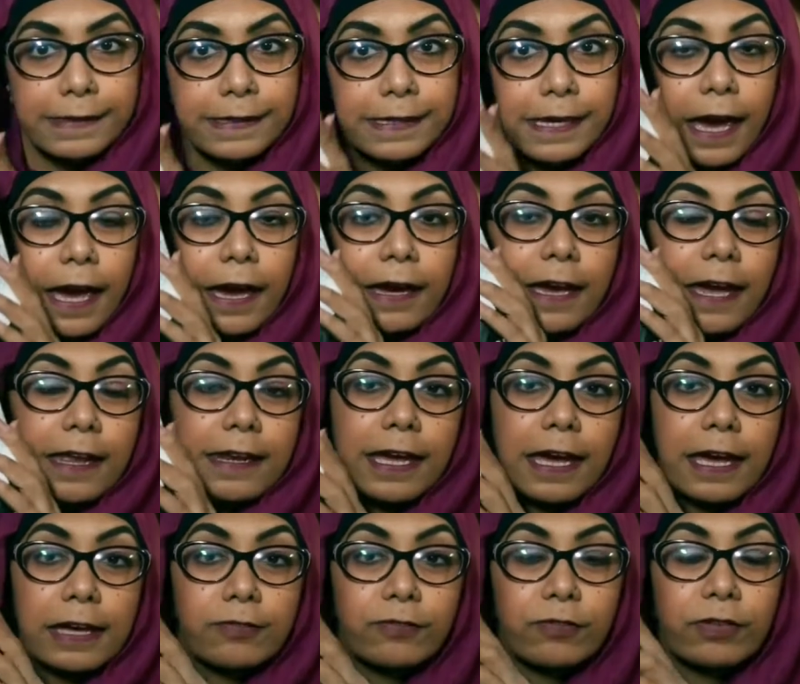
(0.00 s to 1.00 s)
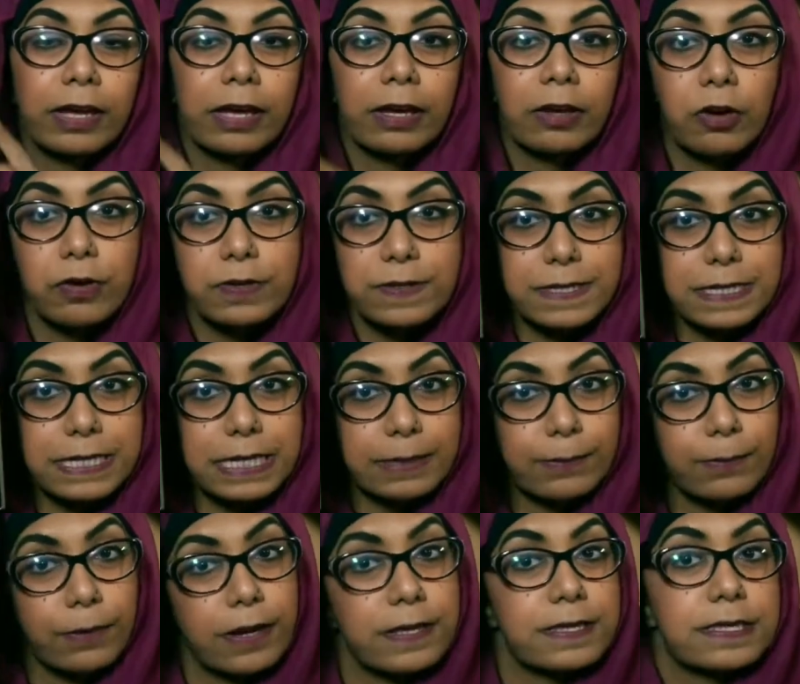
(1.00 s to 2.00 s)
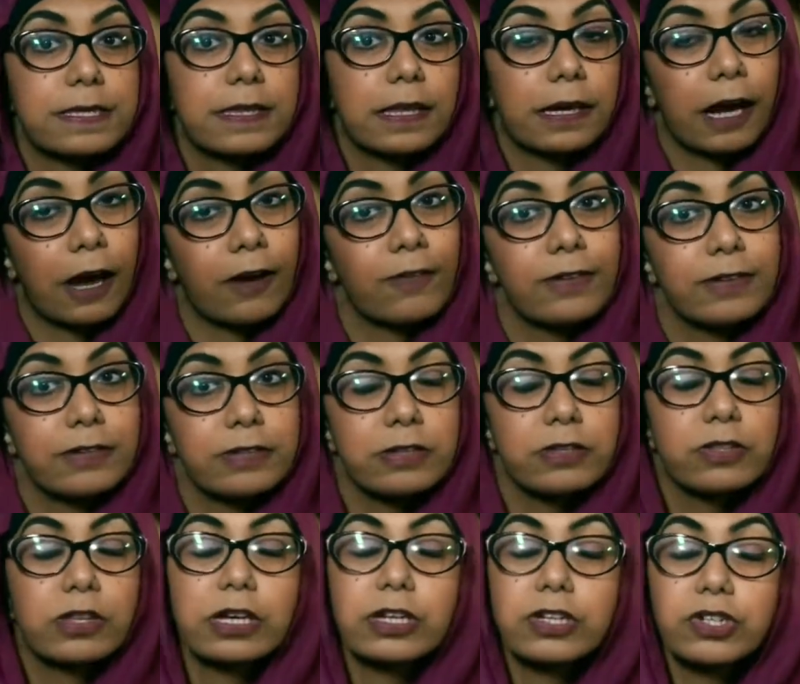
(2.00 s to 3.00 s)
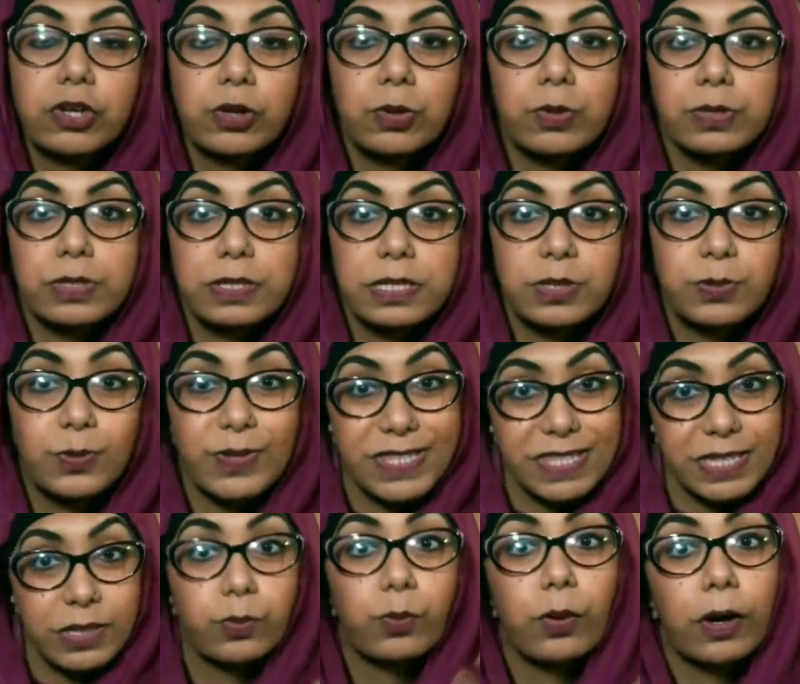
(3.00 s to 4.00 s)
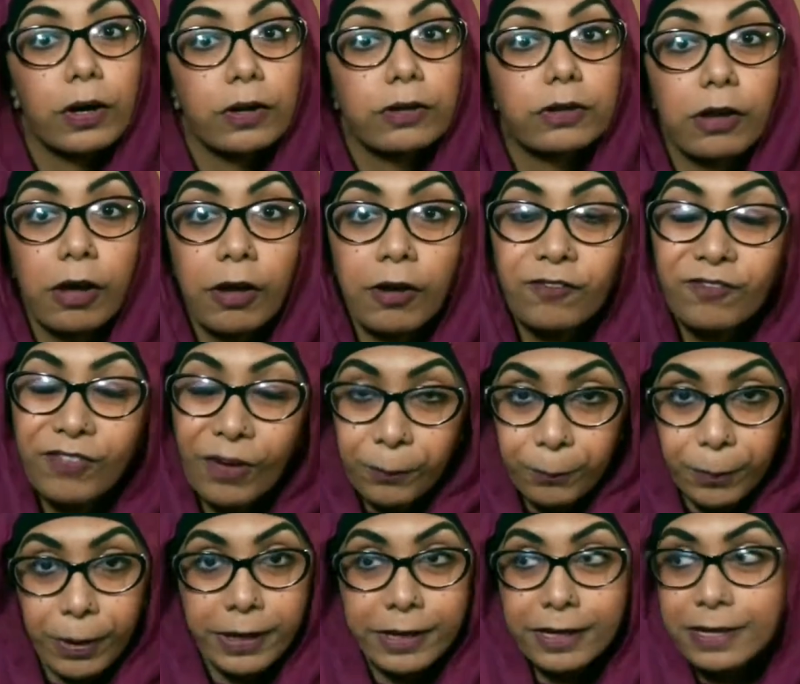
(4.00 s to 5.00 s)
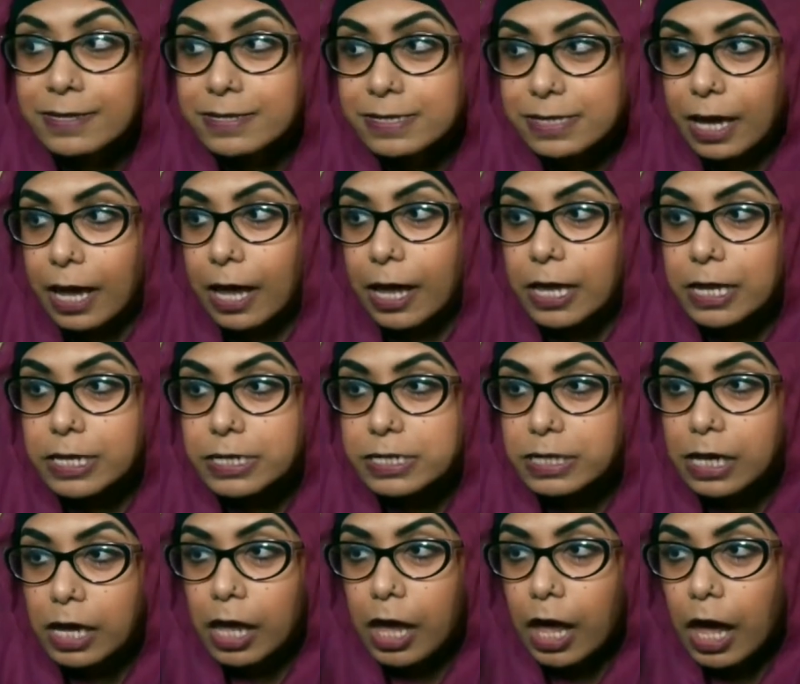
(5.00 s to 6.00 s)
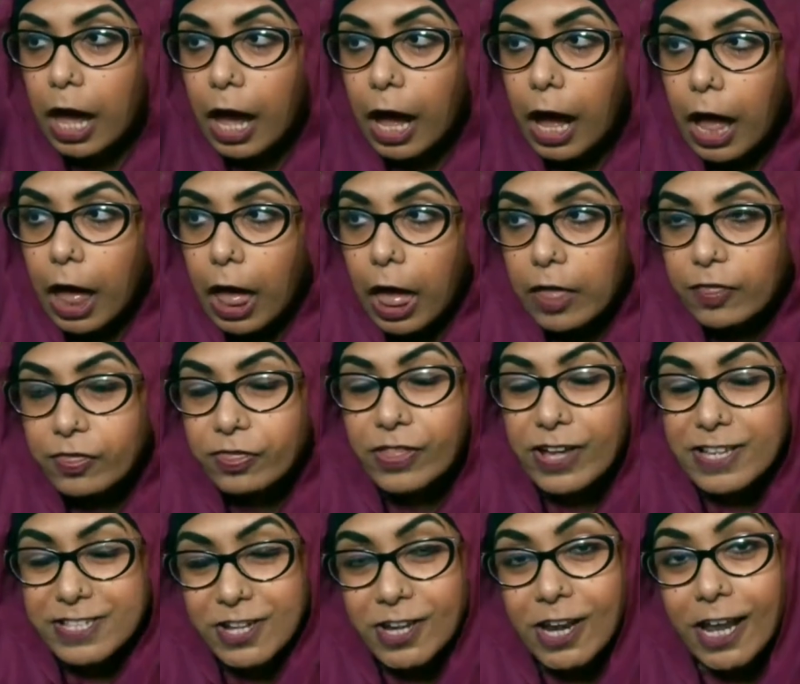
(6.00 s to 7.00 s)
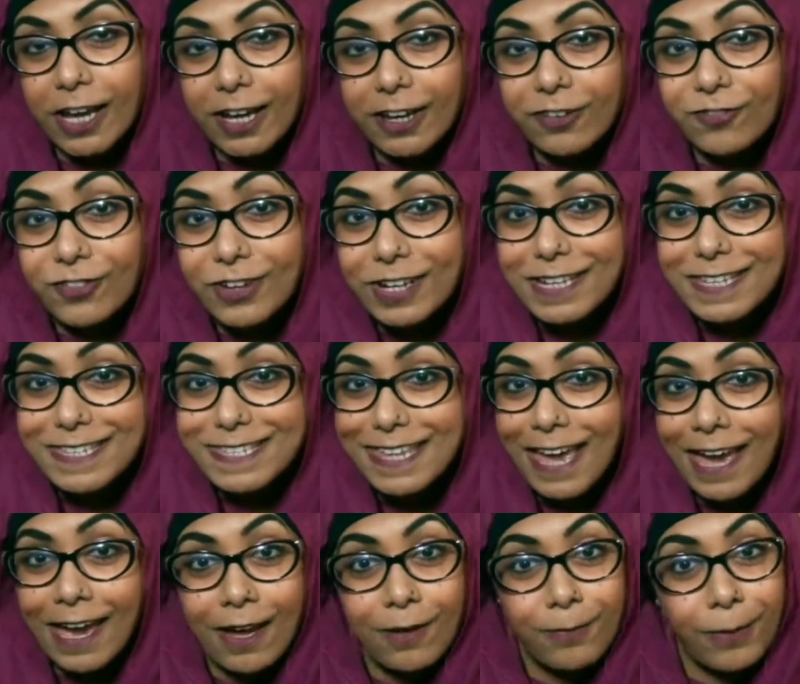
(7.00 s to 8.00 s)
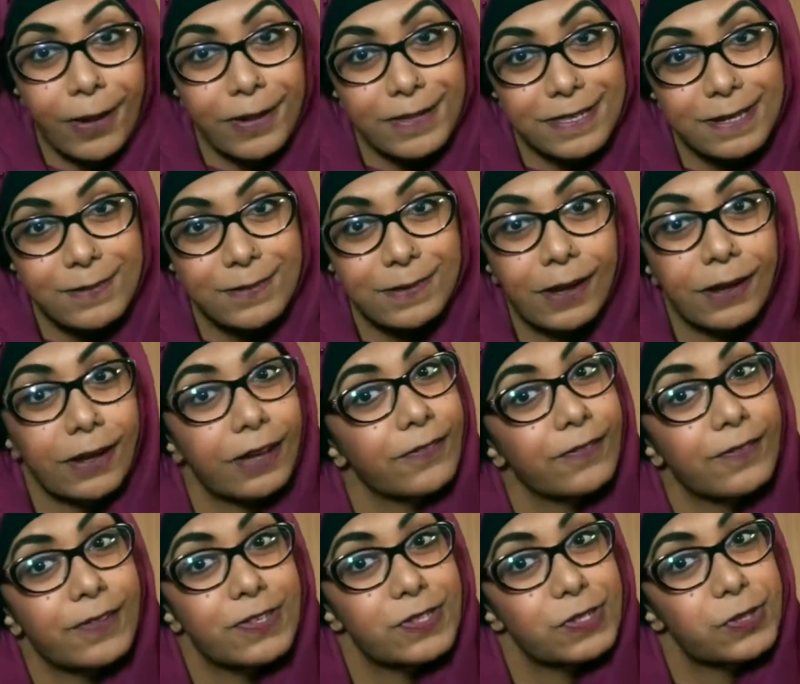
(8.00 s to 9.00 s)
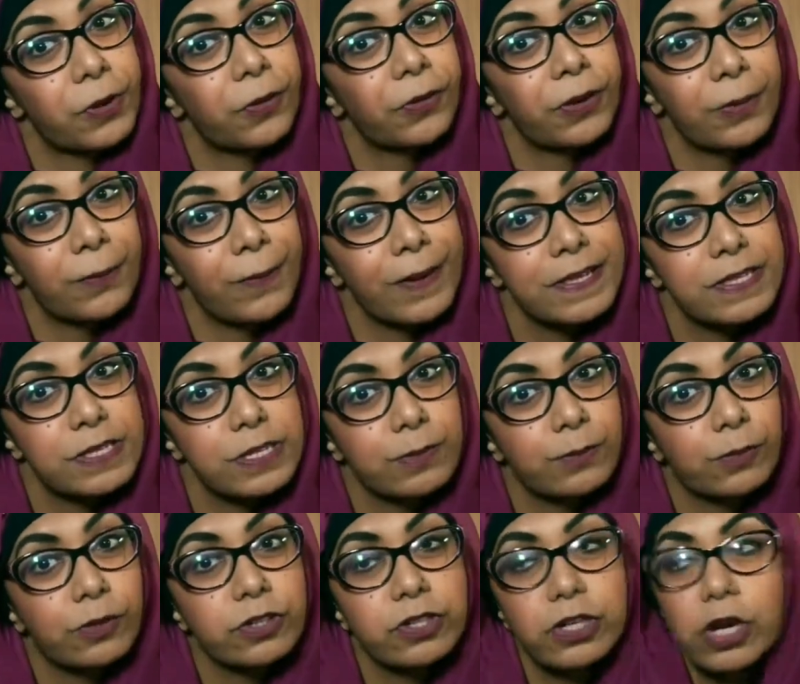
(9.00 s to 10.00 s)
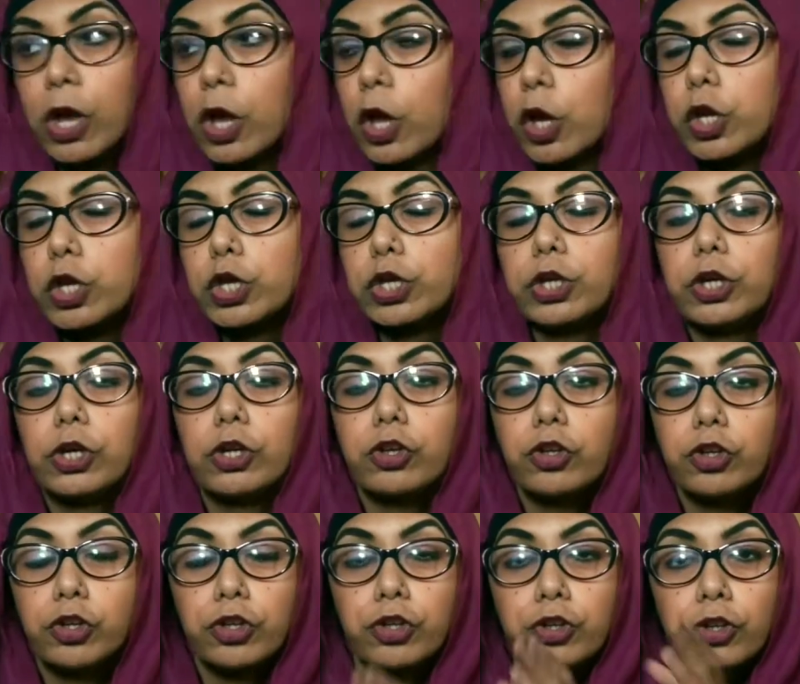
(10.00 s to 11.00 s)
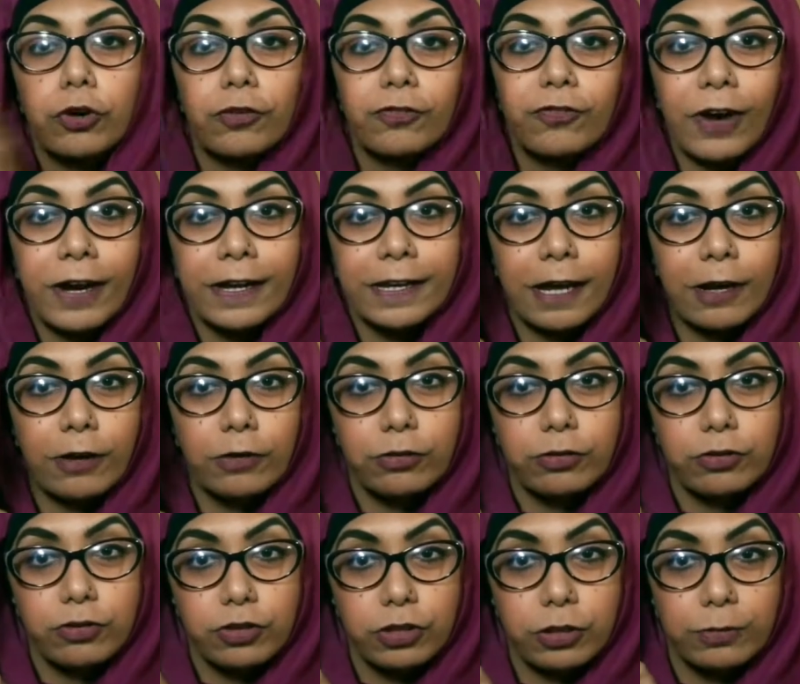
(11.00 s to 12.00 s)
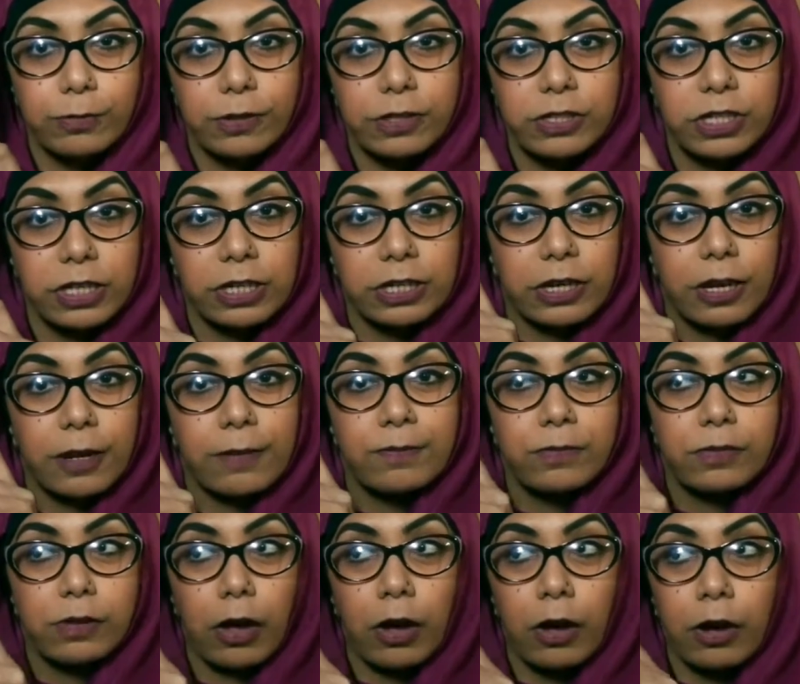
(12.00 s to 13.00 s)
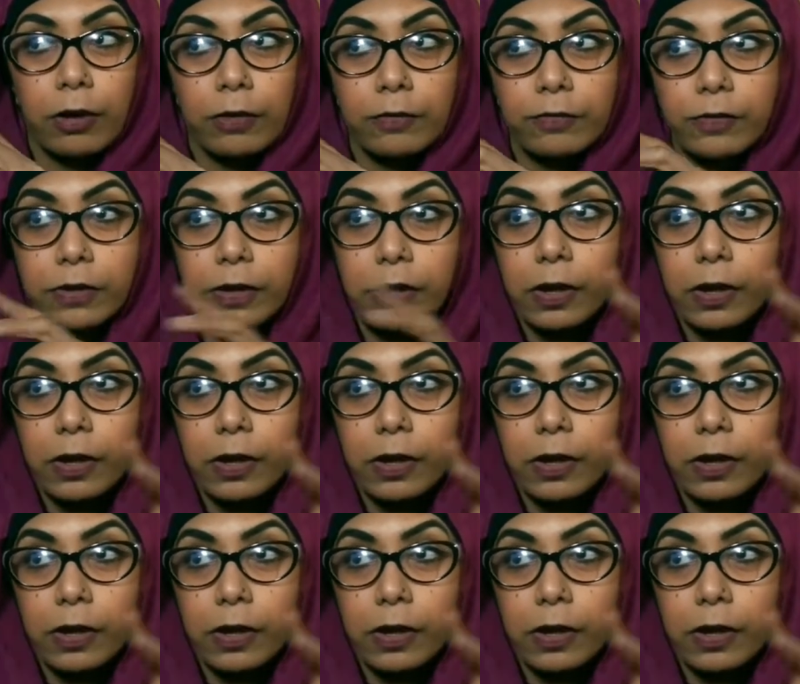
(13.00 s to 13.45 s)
yeah, again, it goes deeper into the characters. It shows the twisted world of vampires, and that's all I can really say about it without giving the story away too much. You don't find out too much in terms of